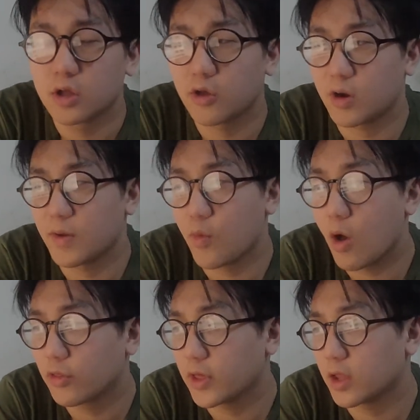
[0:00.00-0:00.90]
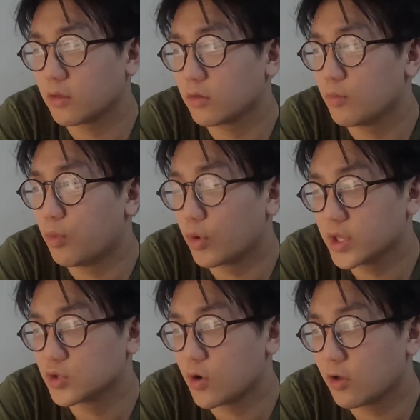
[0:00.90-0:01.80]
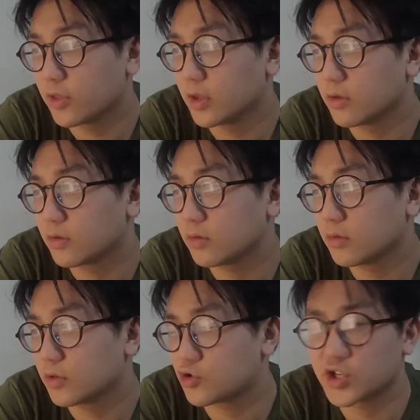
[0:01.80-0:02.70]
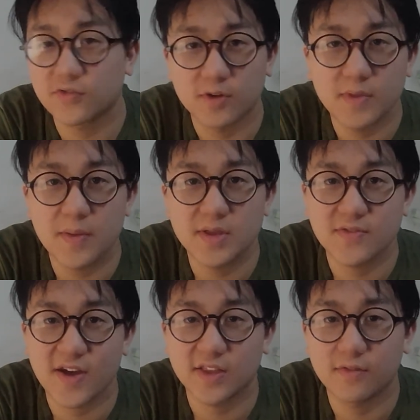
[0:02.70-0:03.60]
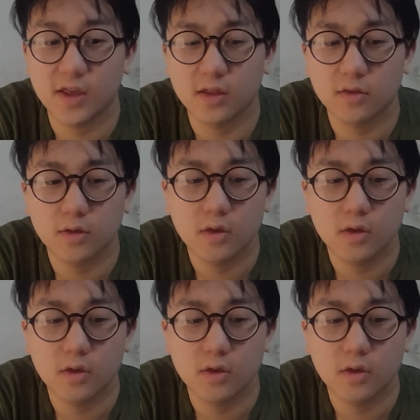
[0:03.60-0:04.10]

incredibly wealthy and born into wealth and trust fund babies effectively and